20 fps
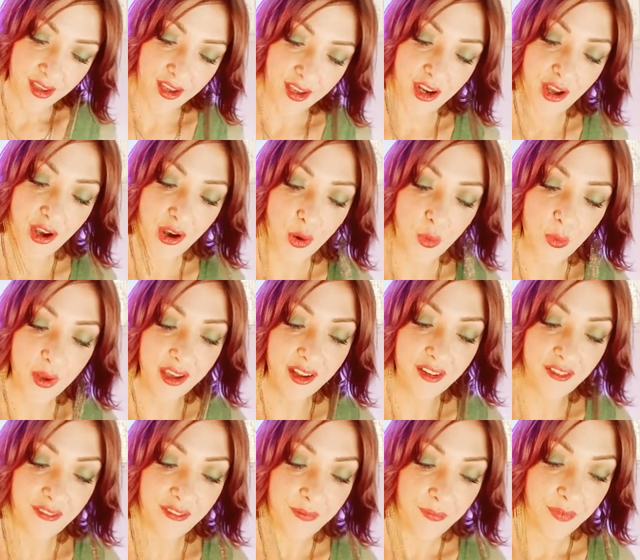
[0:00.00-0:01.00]
You know, we
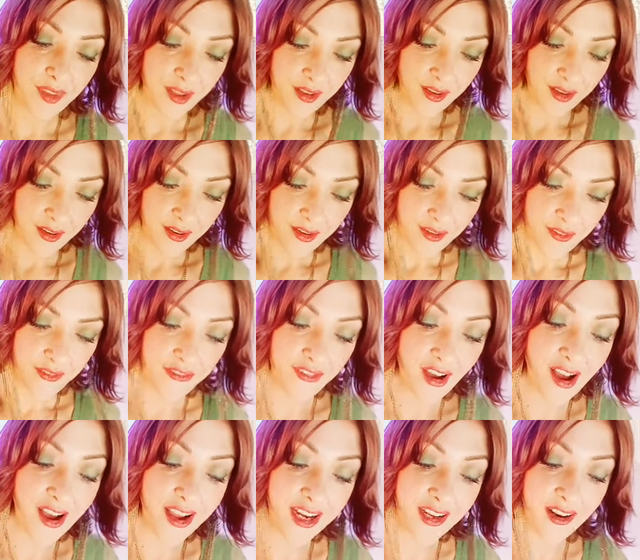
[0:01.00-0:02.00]
can
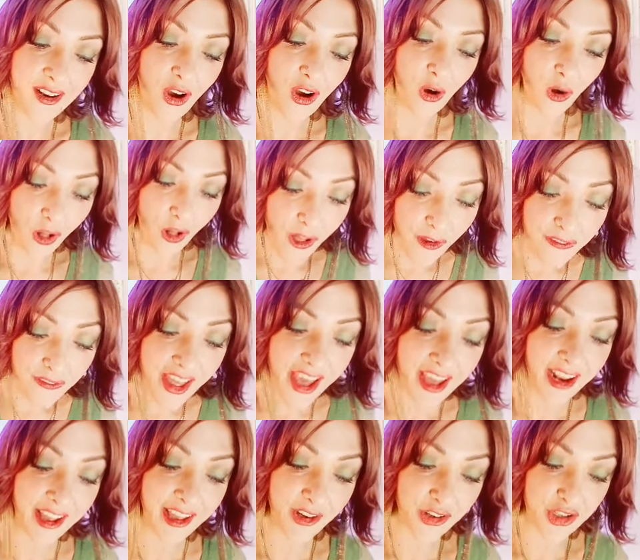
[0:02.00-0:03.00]
find all of
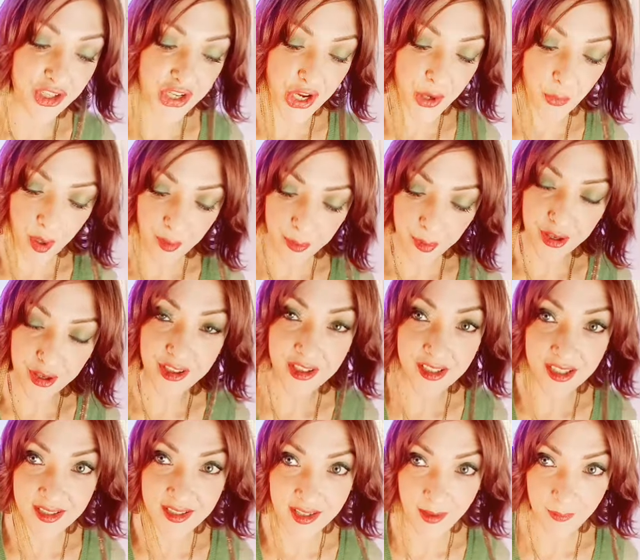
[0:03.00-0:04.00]
that energy we put
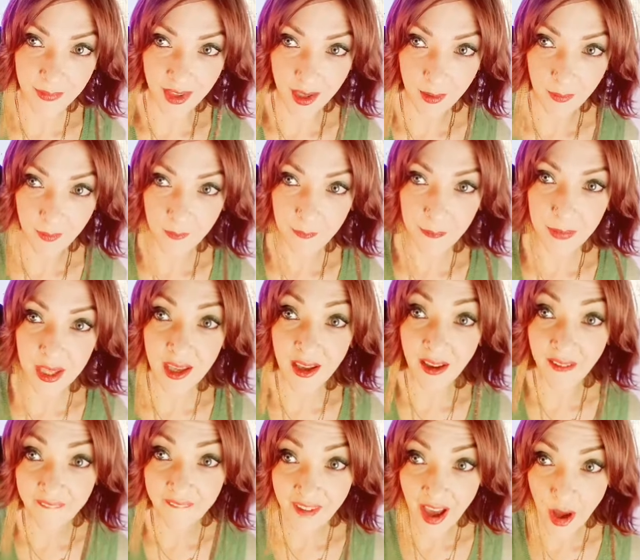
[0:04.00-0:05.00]
into something
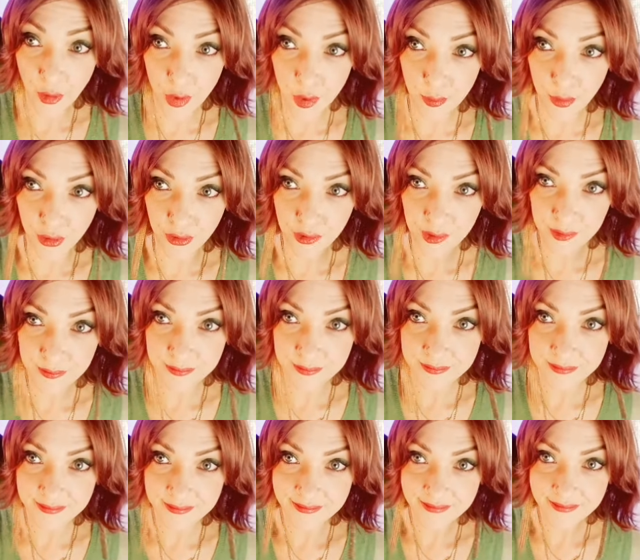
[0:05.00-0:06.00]
being valuable,
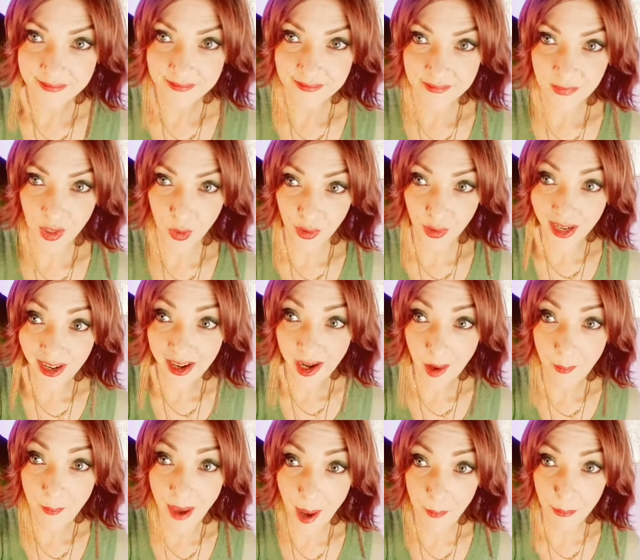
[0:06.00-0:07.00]
creating
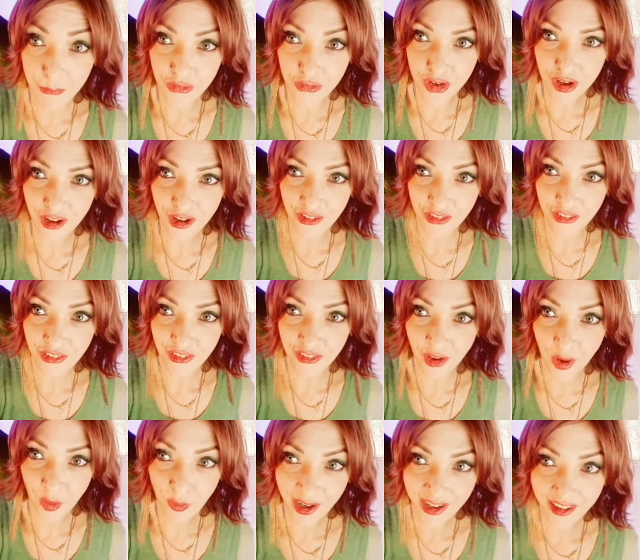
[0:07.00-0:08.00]
a map for us,
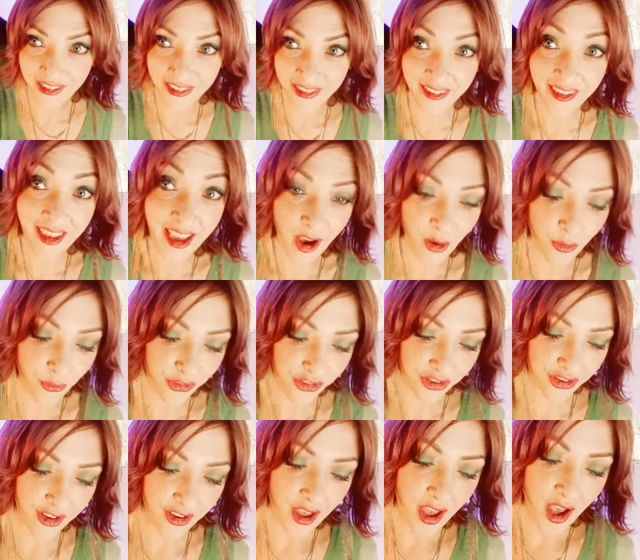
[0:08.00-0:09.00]
a way to see out,
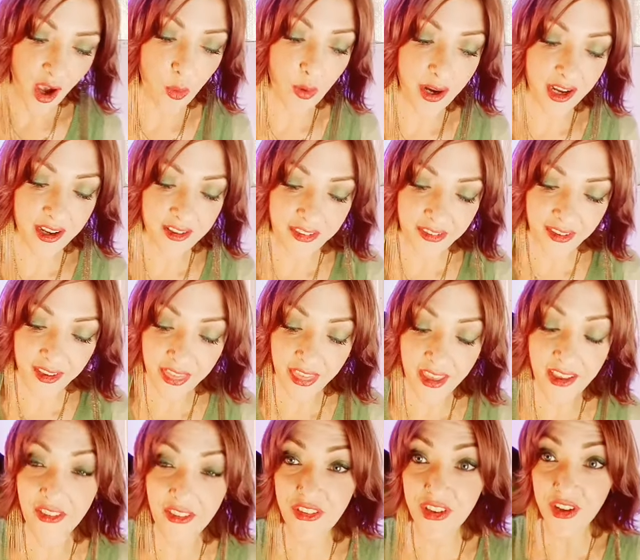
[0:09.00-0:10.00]
a way to see
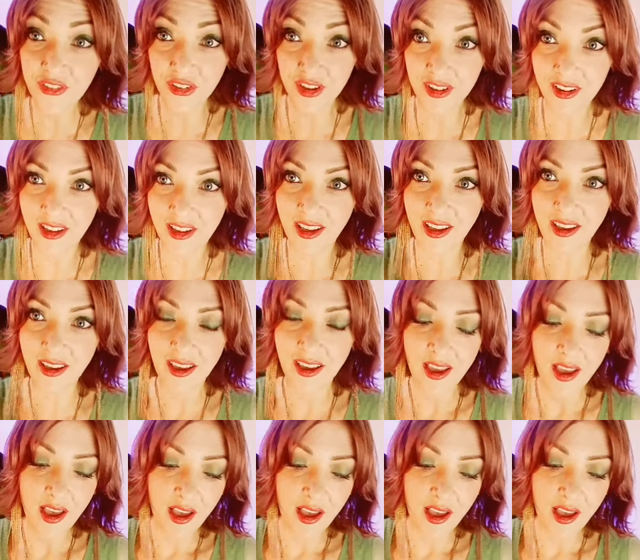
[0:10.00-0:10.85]
things differently,